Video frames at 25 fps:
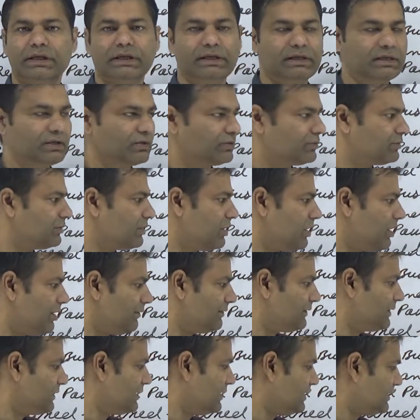Now
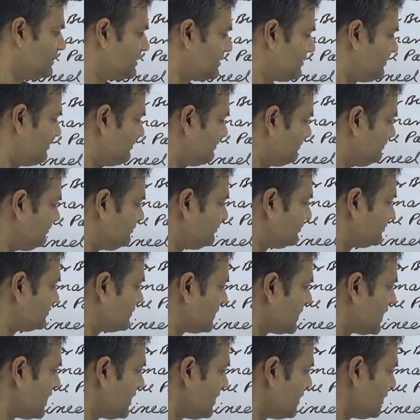after that,
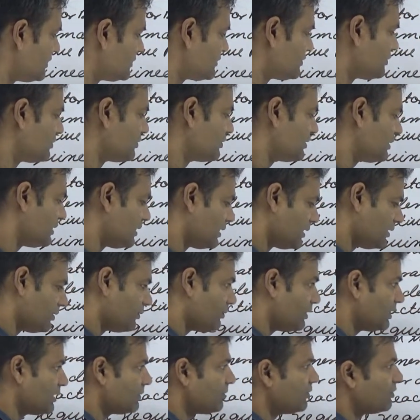so
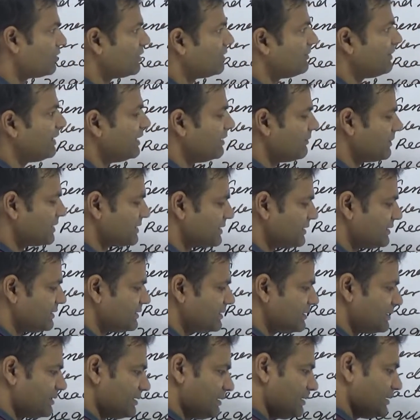what about remaining
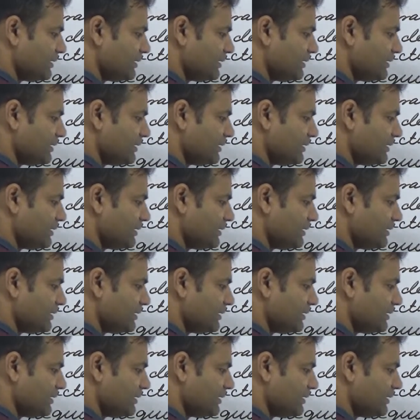buses?